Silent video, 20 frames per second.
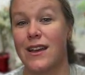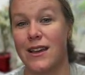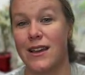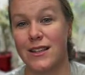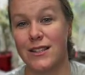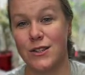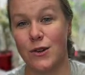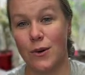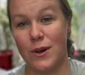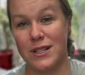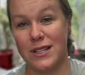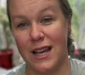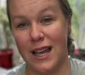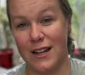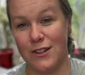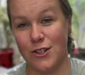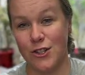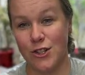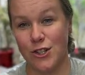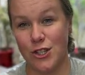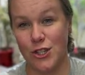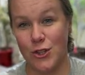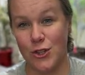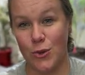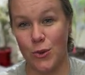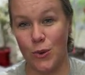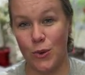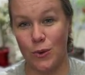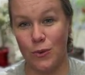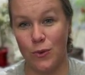is going to enter
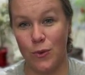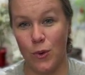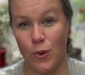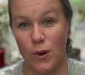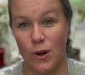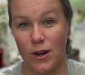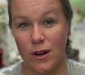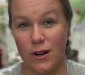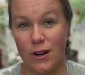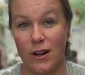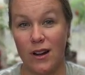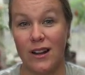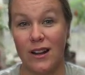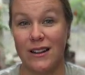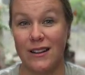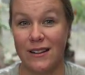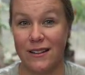you for